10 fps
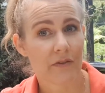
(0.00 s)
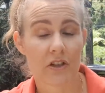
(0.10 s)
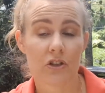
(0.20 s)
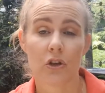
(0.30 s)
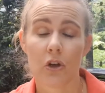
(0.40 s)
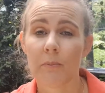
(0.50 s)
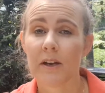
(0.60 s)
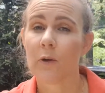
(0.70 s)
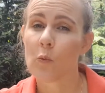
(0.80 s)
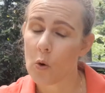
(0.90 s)
for
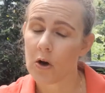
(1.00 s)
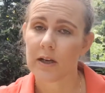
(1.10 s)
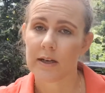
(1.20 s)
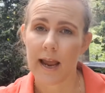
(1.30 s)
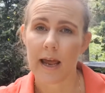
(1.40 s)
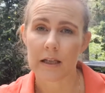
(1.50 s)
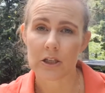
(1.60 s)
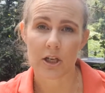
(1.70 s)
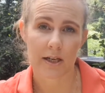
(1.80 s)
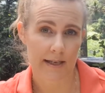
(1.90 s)
determining what an
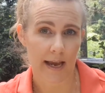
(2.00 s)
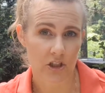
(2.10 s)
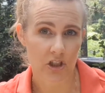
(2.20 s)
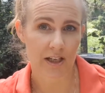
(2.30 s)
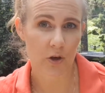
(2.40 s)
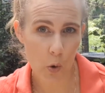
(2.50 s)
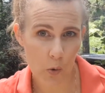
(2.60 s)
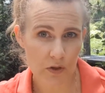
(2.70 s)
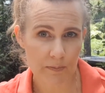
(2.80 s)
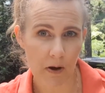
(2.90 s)
allergy is actually
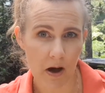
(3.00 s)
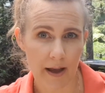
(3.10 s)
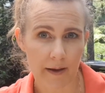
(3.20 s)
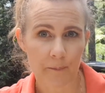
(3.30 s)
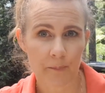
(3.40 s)
caused by.